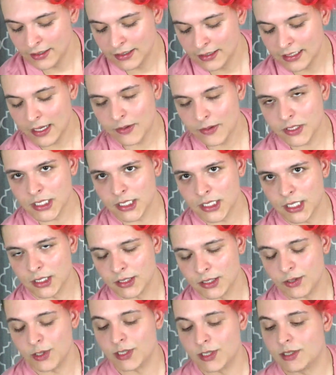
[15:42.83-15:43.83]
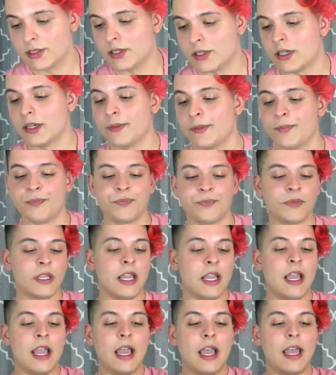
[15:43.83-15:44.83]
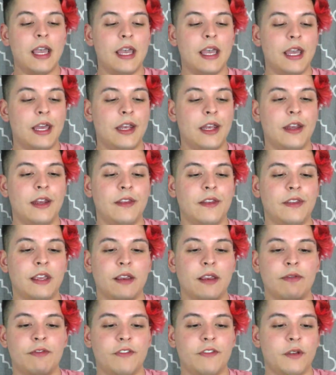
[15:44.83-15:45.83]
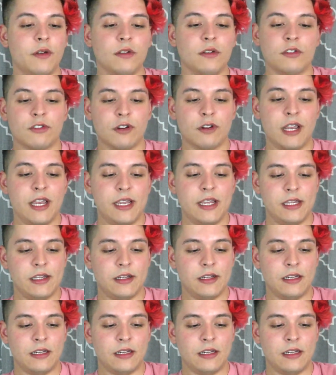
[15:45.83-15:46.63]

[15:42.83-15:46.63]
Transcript: As a tongue and they feel great.